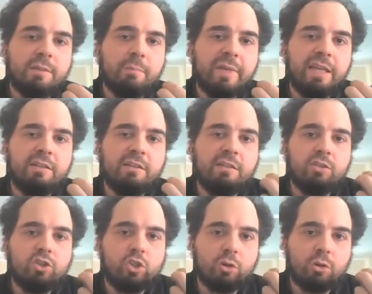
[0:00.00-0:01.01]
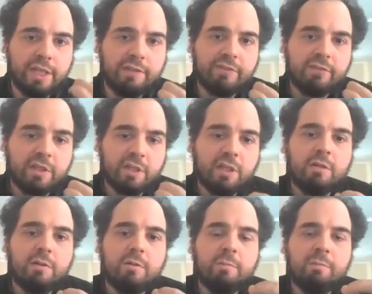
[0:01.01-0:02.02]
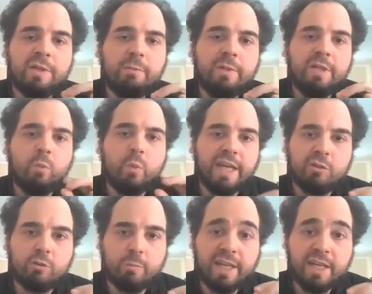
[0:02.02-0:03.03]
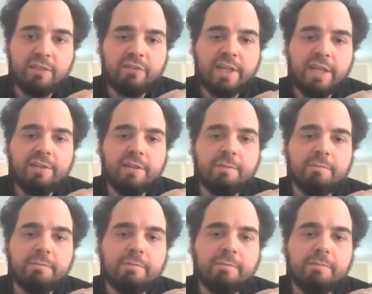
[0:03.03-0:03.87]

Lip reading: the made choice, between where to place data,